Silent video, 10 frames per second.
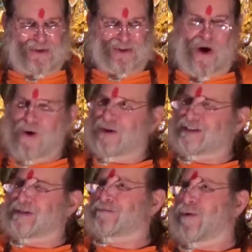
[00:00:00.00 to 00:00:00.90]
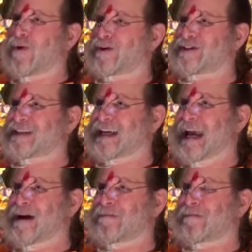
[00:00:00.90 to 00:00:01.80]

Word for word: was always important to him.